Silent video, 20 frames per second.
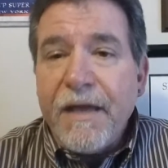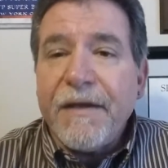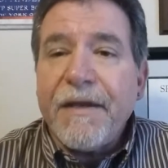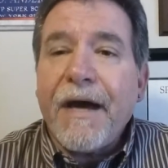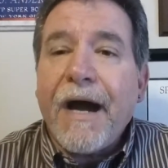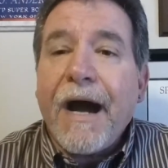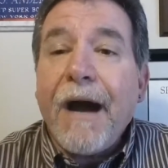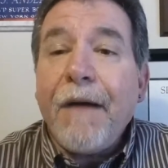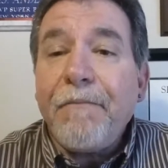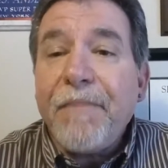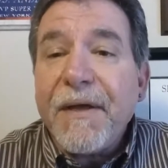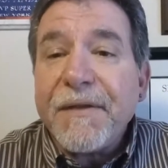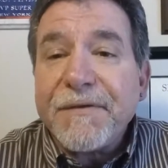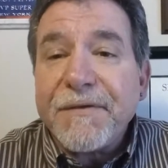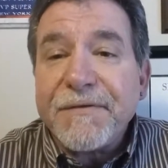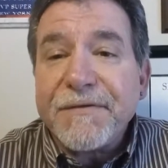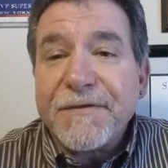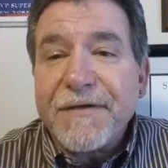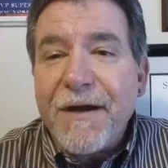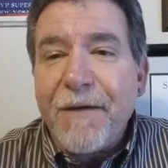Now, I'll bet
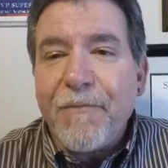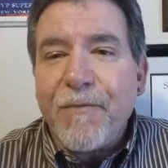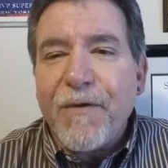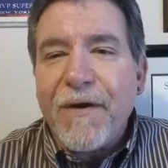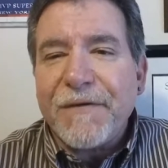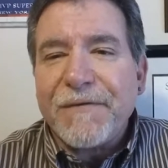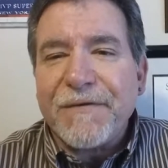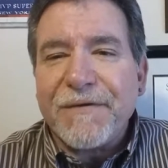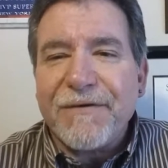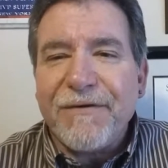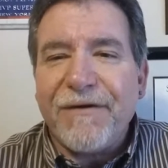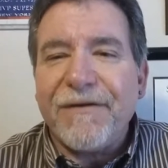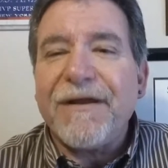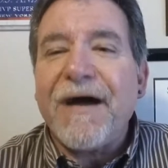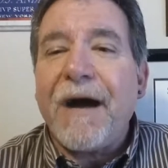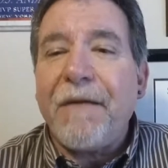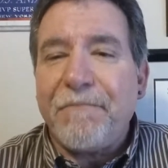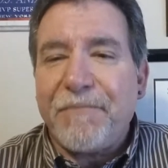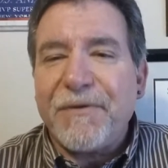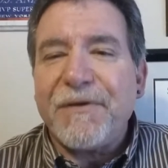there's a couple out there going,
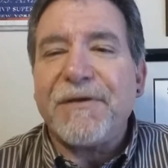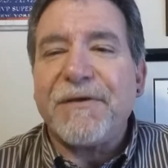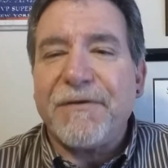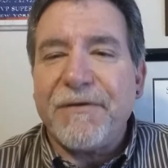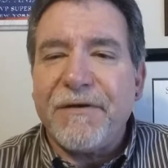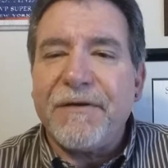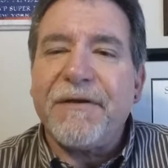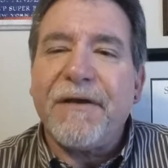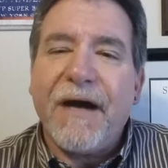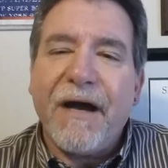I'm pretty good.